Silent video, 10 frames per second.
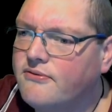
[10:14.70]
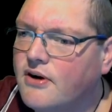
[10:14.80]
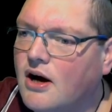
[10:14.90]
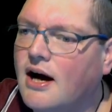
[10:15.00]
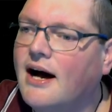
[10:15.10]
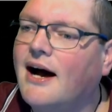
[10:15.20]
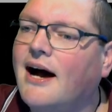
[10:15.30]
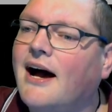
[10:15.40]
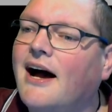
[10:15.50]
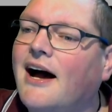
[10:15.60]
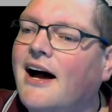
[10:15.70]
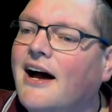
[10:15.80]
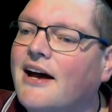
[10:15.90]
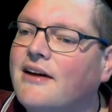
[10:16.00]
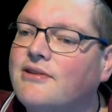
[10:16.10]

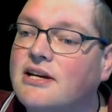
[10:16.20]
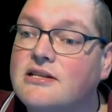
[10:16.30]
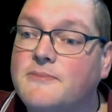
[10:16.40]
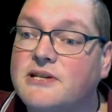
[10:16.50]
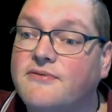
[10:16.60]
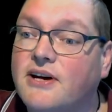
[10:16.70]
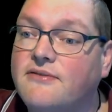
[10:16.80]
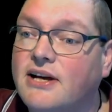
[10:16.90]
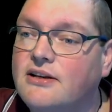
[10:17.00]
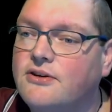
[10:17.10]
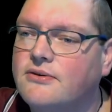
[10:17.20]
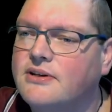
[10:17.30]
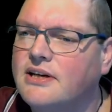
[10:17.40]
an unspecified value.